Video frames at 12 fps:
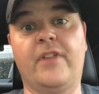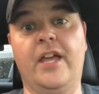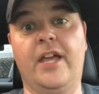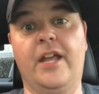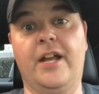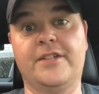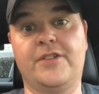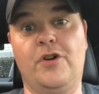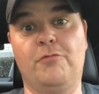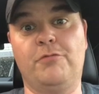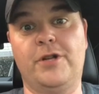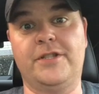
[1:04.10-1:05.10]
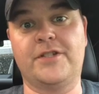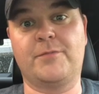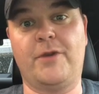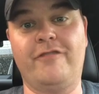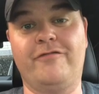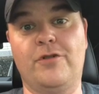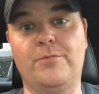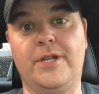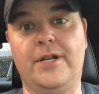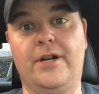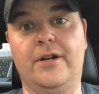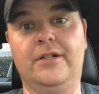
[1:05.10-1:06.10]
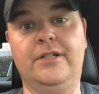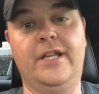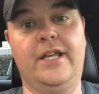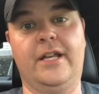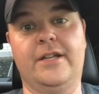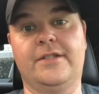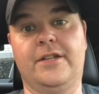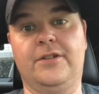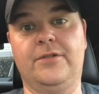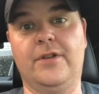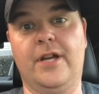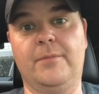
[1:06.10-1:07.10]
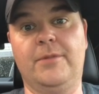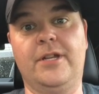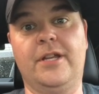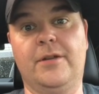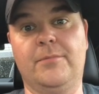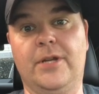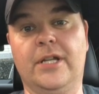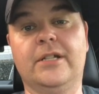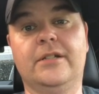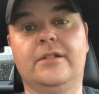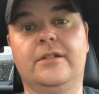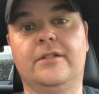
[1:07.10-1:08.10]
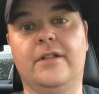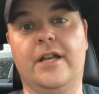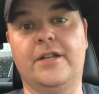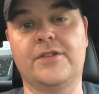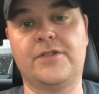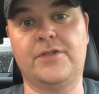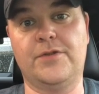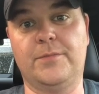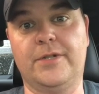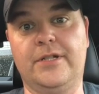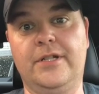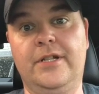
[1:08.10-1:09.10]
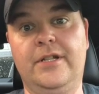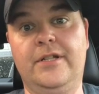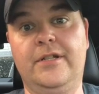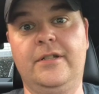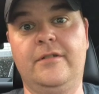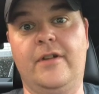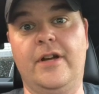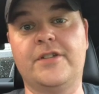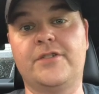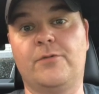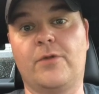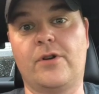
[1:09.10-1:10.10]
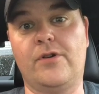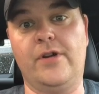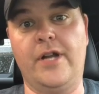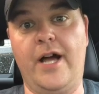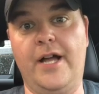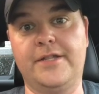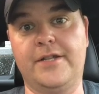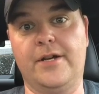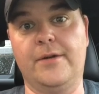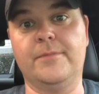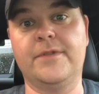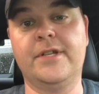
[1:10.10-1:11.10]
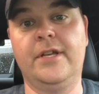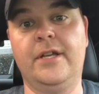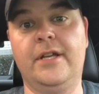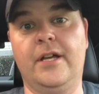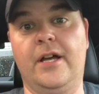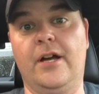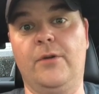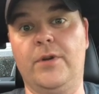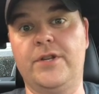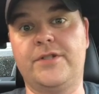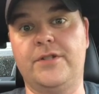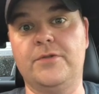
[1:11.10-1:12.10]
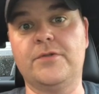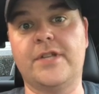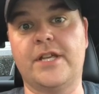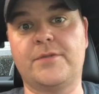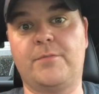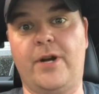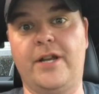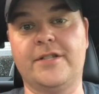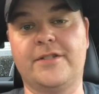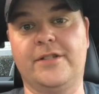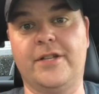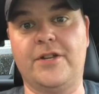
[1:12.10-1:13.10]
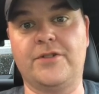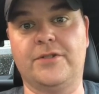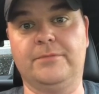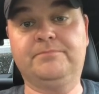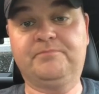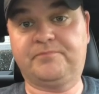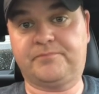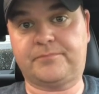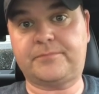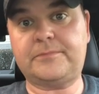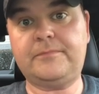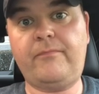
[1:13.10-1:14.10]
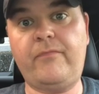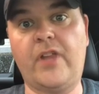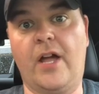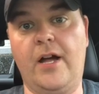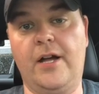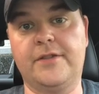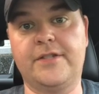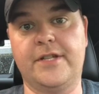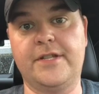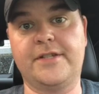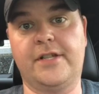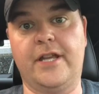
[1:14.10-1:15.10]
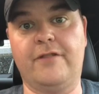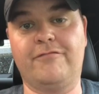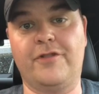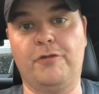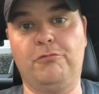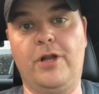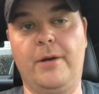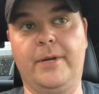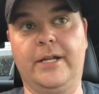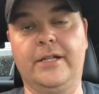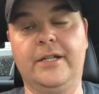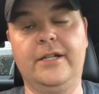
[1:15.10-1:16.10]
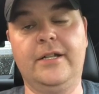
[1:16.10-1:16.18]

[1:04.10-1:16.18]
and I saw them putting the spray foam in there, and I was like, you got to be kidding me, that is stupid. I used to work on hot tubs. We used to use that spray insulation to insulate for the plumbing.